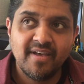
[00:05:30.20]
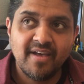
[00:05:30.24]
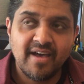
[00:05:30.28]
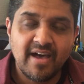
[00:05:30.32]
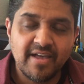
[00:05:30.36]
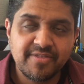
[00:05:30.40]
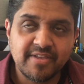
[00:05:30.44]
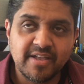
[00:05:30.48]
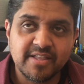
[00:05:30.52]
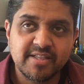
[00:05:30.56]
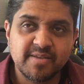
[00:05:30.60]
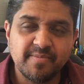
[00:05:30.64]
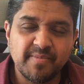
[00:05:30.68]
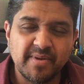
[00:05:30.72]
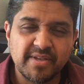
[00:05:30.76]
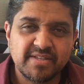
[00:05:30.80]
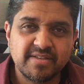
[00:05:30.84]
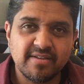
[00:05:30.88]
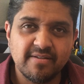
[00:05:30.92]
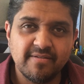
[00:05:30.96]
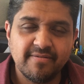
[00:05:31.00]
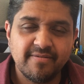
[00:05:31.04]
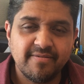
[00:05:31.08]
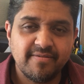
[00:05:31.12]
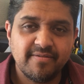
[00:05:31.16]
I thought to
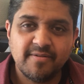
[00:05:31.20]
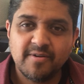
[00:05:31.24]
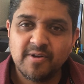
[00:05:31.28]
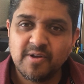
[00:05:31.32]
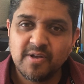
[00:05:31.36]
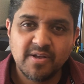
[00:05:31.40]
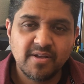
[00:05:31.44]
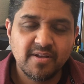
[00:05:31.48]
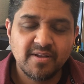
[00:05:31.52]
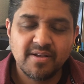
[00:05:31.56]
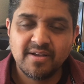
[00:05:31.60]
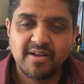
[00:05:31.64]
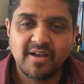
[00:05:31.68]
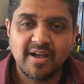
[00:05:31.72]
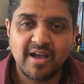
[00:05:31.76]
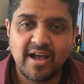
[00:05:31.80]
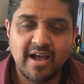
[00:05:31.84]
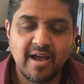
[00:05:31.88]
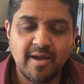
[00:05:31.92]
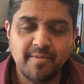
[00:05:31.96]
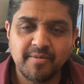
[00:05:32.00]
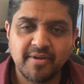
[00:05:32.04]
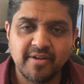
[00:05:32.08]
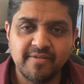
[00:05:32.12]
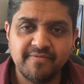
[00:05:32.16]
myself,
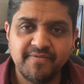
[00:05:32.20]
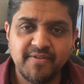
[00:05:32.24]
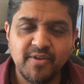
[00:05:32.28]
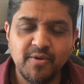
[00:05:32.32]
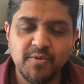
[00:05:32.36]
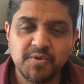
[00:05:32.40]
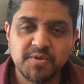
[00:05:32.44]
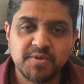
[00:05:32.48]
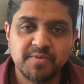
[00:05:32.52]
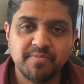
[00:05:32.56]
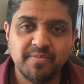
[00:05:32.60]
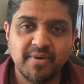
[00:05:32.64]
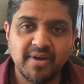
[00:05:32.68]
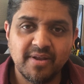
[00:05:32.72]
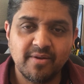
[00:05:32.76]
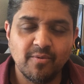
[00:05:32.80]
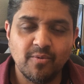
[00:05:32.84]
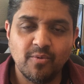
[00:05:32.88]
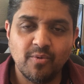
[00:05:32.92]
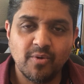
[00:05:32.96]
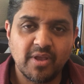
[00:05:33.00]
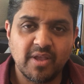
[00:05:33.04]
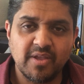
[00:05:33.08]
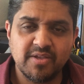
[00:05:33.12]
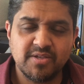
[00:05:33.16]
I'm confused,
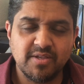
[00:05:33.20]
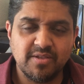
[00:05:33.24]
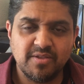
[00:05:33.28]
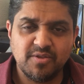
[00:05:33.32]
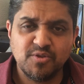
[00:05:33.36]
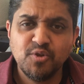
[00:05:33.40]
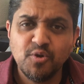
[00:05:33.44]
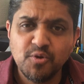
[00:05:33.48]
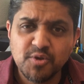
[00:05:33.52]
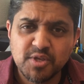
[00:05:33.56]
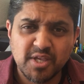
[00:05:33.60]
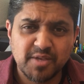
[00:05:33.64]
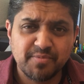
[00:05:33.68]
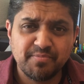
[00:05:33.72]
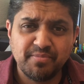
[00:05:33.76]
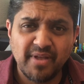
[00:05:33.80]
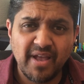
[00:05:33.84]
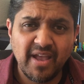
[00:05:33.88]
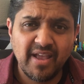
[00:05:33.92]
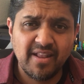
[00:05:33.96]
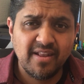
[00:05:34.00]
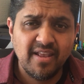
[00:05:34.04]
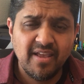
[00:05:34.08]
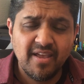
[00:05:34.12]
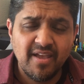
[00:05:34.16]
but because news is
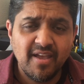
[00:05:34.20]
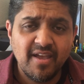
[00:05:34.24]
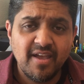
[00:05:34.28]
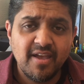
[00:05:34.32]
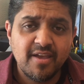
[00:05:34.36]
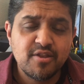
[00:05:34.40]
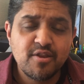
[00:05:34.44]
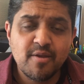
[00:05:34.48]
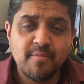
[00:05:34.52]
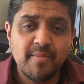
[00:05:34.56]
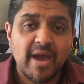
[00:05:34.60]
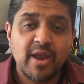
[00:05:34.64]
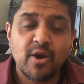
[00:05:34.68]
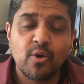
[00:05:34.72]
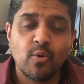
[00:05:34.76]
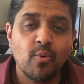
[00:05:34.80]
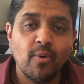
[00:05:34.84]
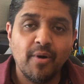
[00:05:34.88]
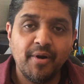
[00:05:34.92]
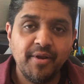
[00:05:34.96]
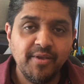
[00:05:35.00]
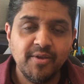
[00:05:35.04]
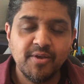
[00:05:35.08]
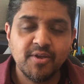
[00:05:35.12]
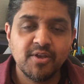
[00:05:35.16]
playing, no matter
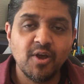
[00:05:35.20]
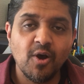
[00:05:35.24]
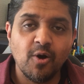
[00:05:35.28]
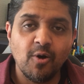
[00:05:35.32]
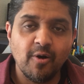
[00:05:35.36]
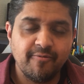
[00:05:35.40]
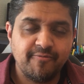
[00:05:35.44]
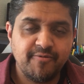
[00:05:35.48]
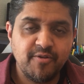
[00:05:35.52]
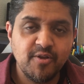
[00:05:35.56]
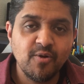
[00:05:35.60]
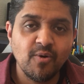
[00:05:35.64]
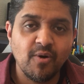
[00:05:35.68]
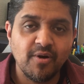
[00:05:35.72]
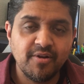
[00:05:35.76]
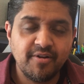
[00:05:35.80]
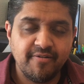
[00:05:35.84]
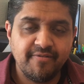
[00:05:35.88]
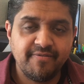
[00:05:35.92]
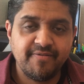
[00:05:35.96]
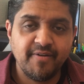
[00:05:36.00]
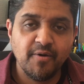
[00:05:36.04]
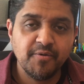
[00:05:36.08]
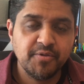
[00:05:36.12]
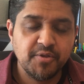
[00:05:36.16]
where you go, if you go on your
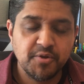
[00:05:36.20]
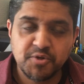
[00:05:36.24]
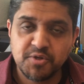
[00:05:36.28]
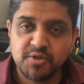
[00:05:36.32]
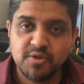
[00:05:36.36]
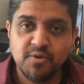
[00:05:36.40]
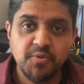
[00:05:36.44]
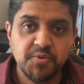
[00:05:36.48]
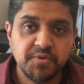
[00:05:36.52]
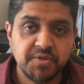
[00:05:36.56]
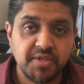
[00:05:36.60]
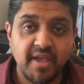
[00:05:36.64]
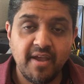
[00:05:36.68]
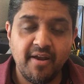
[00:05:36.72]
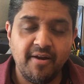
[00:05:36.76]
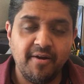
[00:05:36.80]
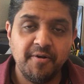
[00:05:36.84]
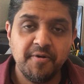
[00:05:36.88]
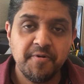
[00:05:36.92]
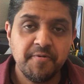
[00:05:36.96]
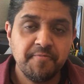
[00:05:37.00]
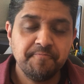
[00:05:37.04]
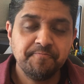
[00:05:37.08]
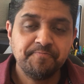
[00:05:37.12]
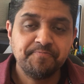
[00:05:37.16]
phone, there's news
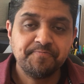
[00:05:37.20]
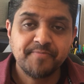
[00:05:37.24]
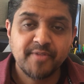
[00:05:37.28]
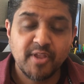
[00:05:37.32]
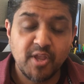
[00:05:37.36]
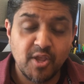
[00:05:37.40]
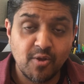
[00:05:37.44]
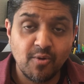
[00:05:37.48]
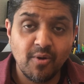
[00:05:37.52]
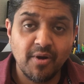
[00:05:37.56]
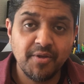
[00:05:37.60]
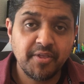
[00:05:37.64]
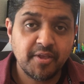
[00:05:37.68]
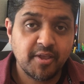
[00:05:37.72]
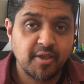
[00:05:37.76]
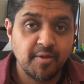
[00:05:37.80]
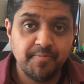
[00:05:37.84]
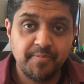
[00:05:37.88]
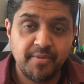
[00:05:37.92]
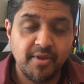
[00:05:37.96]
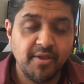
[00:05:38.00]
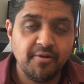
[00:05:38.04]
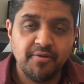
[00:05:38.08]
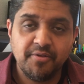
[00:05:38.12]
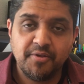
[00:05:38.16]
there. You go on the
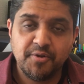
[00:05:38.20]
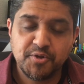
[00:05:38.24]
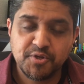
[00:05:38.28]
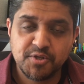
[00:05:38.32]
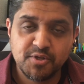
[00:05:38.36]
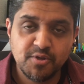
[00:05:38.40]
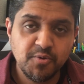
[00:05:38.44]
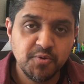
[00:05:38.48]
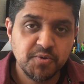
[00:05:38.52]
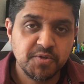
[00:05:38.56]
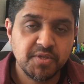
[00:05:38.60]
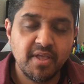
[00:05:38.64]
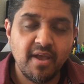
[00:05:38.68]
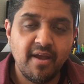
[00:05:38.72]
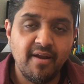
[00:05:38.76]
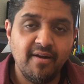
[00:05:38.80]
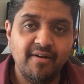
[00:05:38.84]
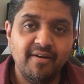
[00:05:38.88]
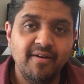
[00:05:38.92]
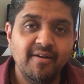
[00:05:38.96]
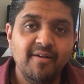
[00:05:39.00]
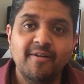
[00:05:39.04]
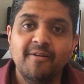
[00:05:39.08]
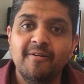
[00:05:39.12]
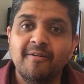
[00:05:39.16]
computer, there's news
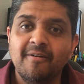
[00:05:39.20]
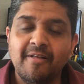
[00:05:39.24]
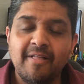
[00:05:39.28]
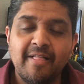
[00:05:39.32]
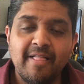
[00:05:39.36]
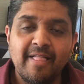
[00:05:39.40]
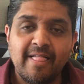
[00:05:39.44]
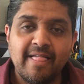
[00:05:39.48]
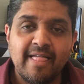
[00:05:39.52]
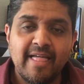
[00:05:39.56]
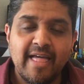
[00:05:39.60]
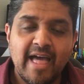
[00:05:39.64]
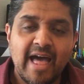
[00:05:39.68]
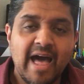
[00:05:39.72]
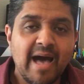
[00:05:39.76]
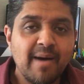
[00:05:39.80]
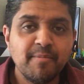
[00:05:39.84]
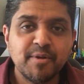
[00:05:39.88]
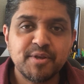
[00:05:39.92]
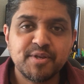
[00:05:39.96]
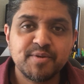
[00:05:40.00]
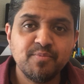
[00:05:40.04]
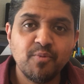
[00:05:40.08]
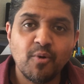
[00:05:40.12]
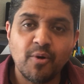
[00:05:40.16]
there. How
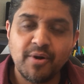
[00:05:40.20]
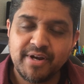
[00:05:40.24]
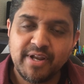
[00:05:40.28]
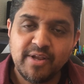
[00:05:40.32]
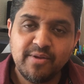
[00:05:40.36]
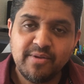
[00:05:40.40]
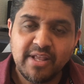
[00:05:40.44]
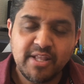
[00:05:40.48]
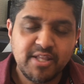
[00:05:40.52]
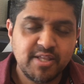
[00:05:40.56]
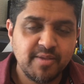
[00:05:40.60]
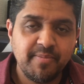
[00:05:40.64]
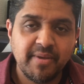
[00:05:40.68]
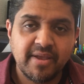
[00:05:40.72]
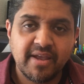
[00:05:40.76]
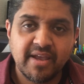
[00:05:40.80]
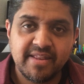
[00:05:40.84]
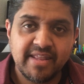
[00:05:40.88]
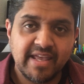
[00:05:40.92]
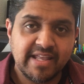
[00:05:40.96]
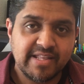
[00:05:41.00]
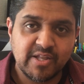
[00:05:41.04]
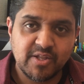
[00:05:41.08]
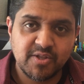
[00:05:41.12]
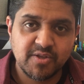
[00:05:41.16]
much more do you need to be
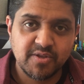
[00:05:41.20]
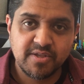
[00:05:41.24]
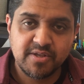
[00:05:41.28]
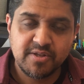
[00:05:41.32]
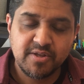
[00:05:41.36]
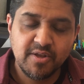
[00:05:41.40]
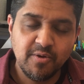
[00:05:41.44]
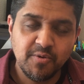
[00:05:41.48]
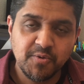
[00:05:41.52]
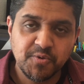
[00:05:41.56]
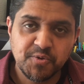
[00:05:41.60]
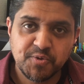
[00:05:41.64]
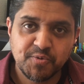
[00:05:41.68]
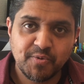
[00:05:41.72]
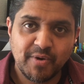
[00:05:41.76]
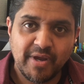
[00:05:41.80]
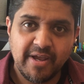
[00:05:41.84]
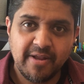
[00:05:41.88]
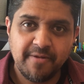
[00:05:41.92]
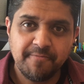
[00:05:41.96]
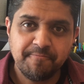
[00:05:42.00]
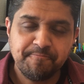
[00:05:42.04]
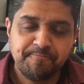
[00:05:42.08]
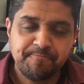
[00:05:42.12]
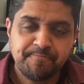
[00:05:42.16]
connected to the news,
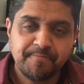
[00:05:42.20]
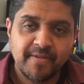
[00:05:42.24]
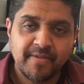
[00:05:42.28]
right?